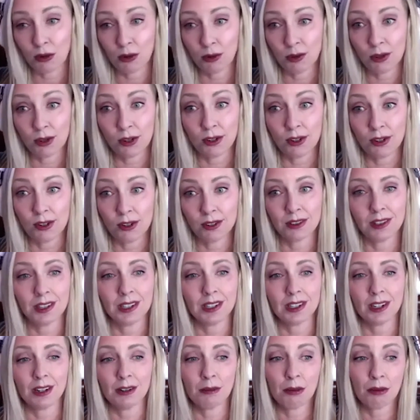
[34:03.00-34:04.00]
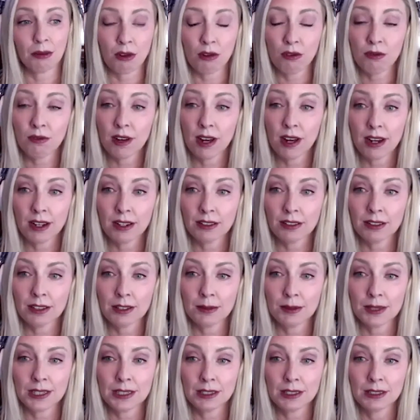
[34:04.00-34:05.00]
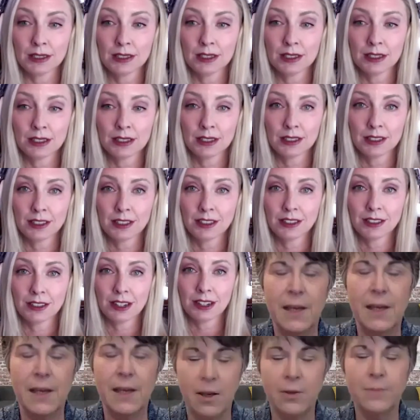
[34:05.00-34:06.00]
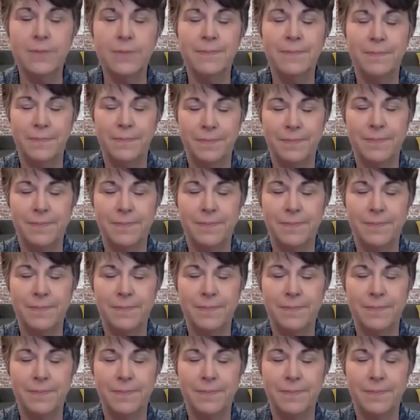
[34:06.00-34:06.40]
your LinkedIn profile, to be honest.